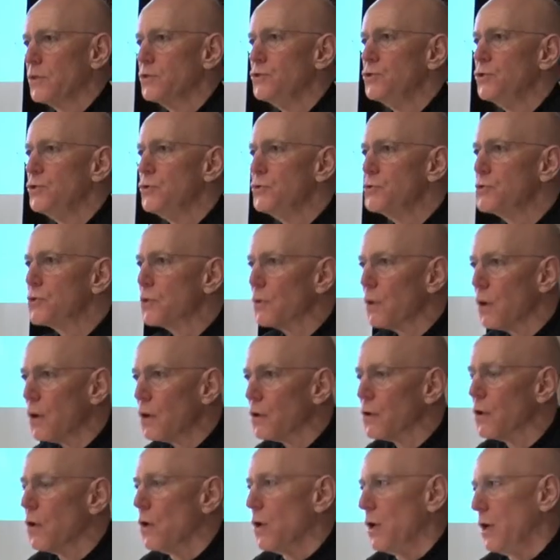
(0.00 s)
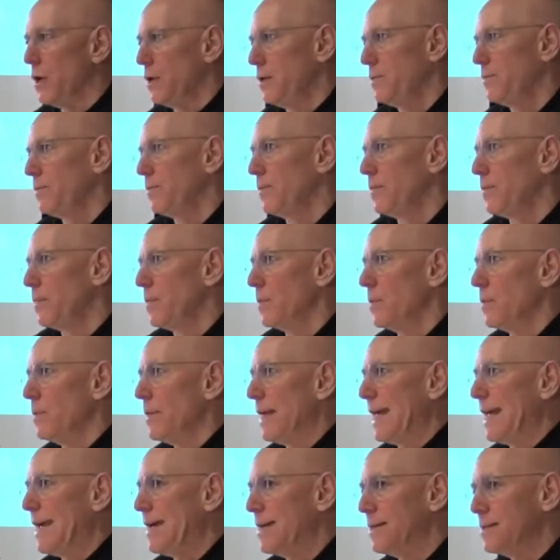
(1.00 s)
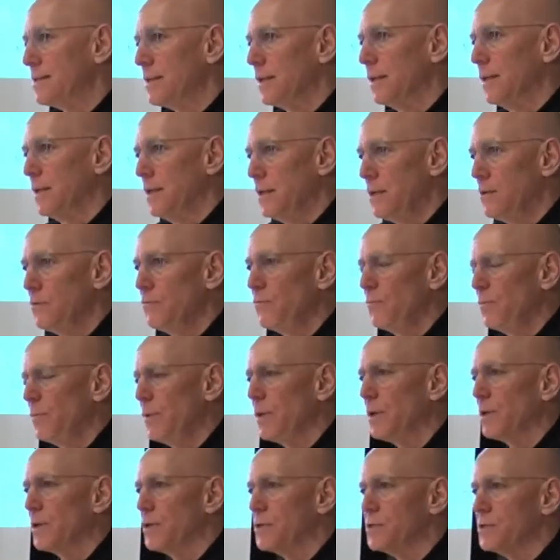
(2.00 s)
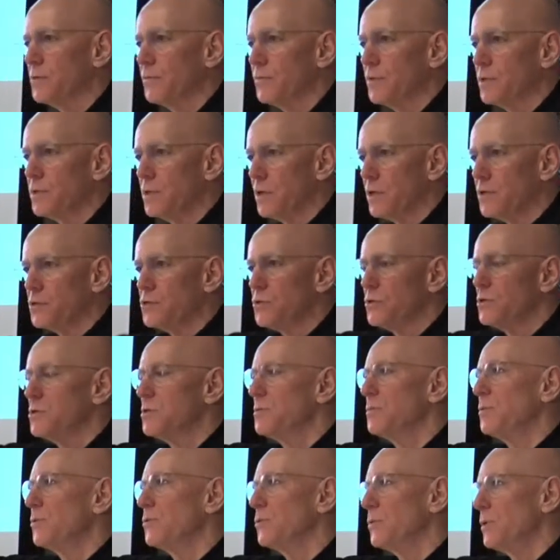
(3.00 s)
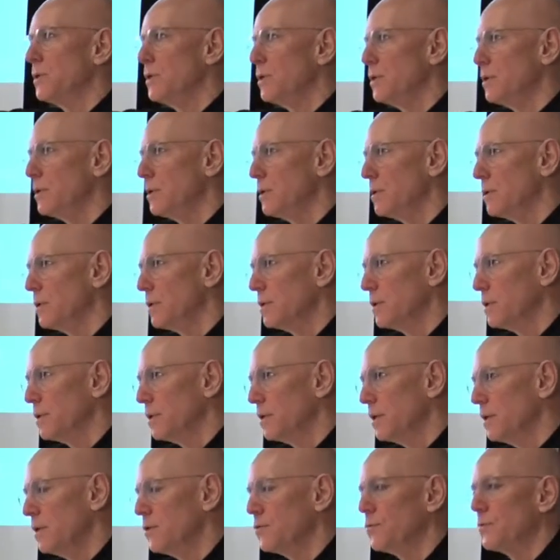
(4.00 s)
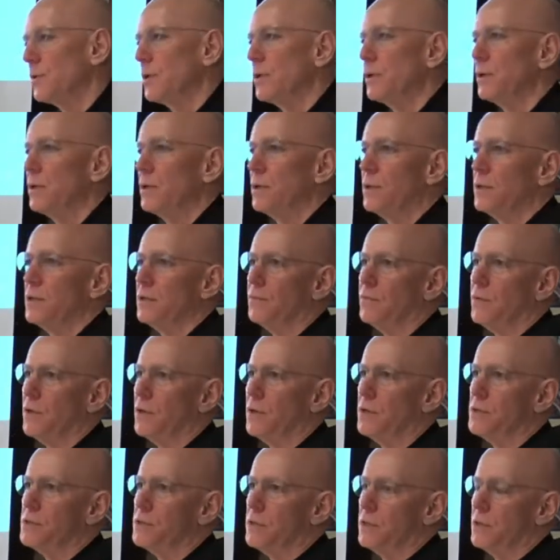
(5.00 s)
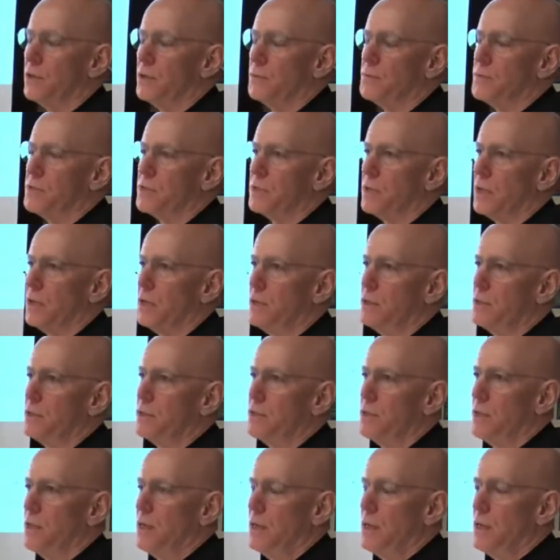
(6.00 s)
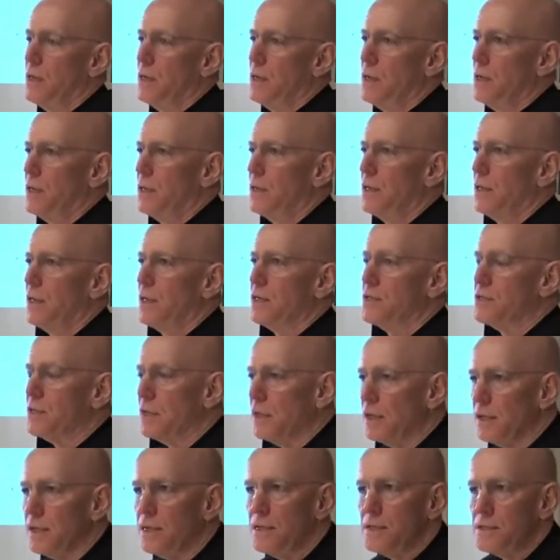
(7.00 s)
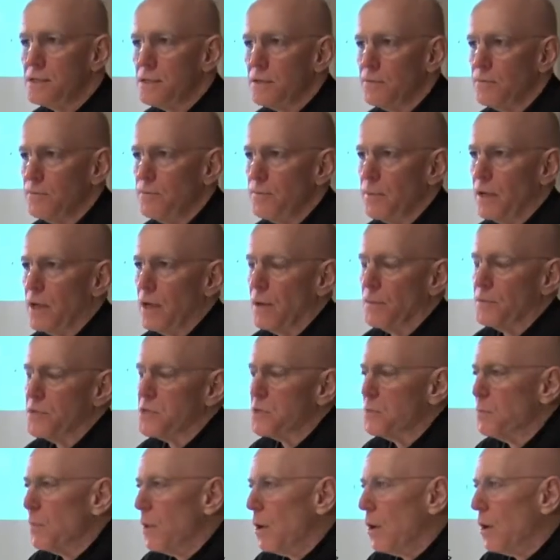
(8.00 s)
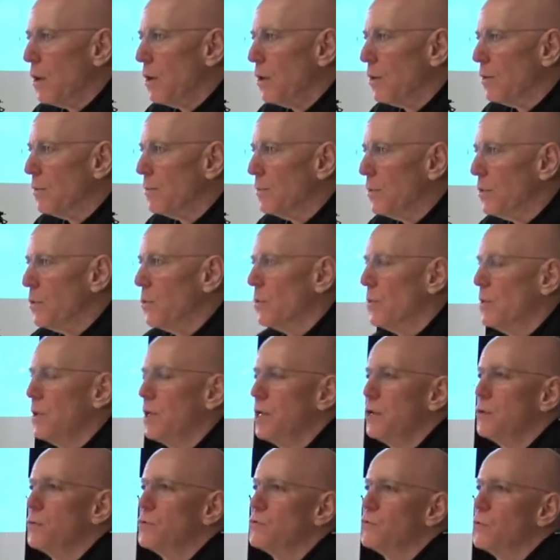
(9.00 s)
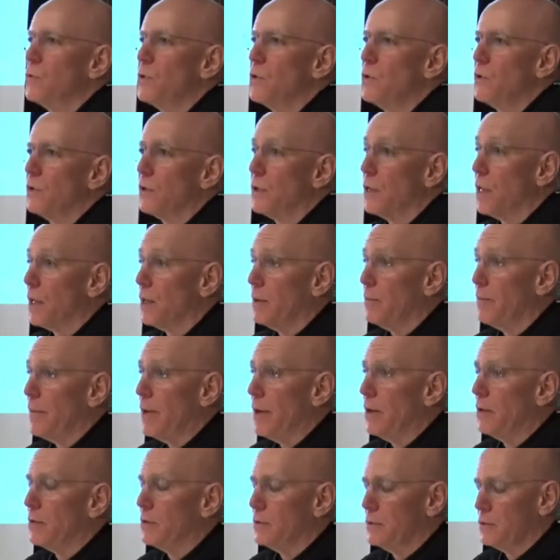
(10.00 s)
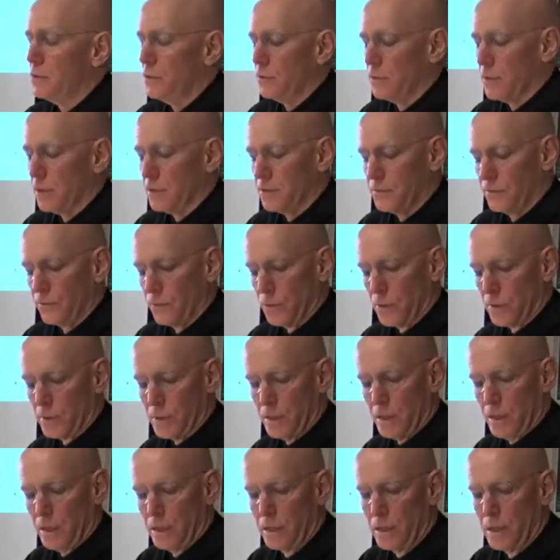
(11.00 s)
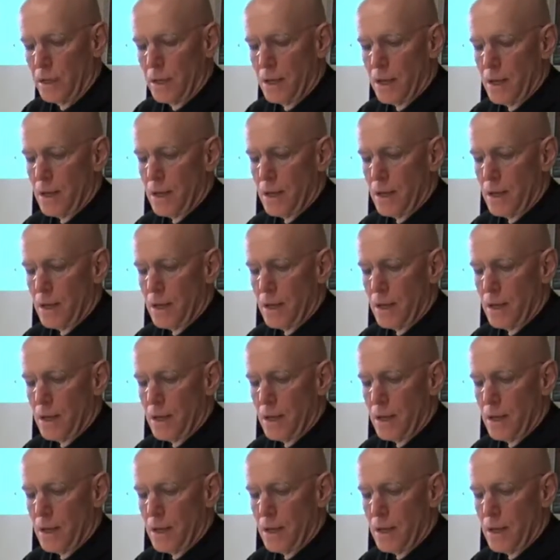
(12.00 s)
The Jews are all gone. They had to leave because of the tensions between Israel and the various Arab states. The Yazidis have become a small minority, which we heard a lot about in 2014.